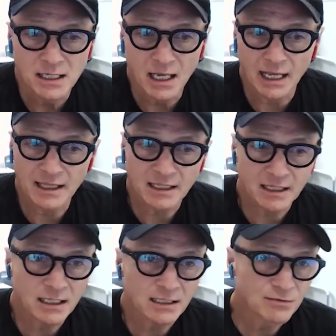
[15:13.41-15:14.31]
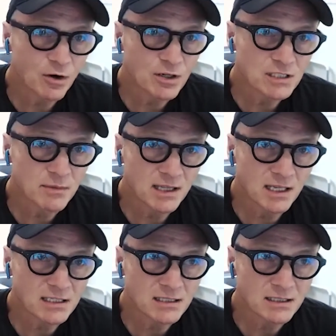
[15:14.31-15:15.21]
I think as far as some of the
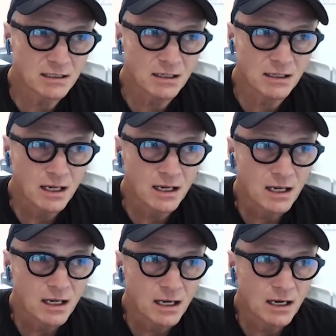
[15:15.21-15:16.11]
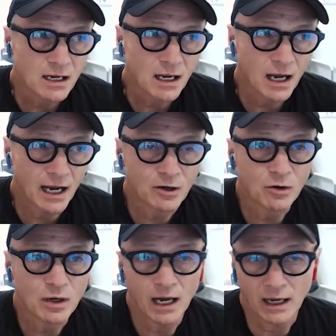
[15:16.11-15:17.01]
things, I
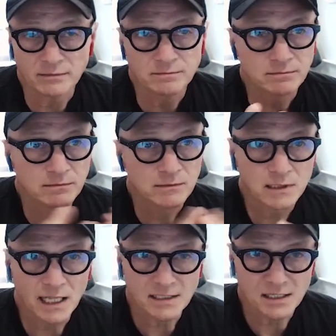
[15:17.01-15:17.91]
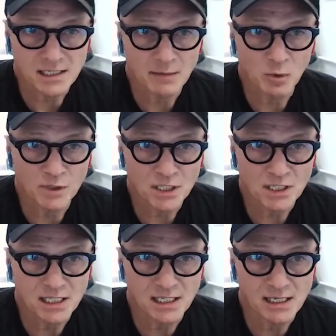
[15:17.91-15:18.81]
know, classic example, we
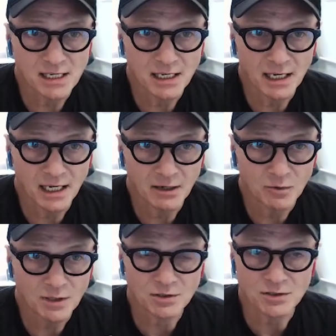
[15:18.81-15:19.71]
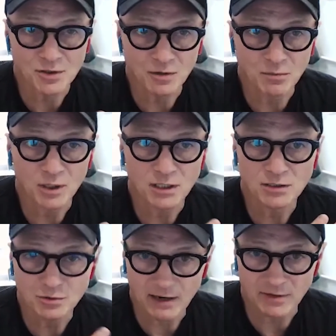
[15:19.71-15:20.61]
just did Russell's third book,
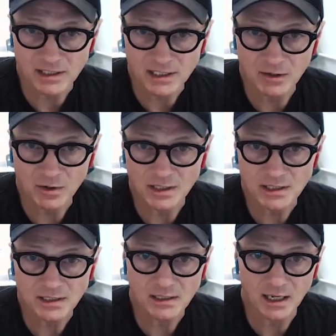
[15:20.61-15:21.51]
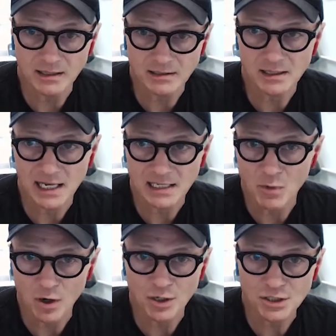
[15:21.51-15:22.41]
Traffic Secrets, this last
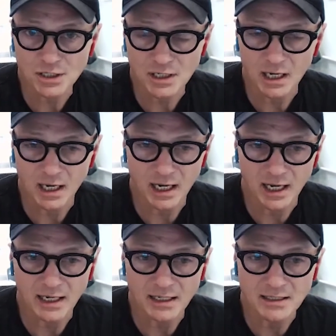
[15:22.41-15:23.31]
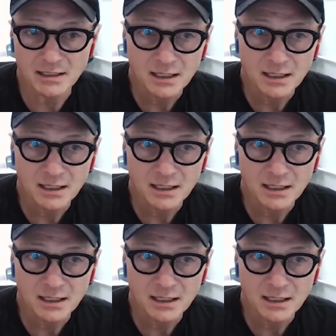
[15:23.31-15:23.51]
March, and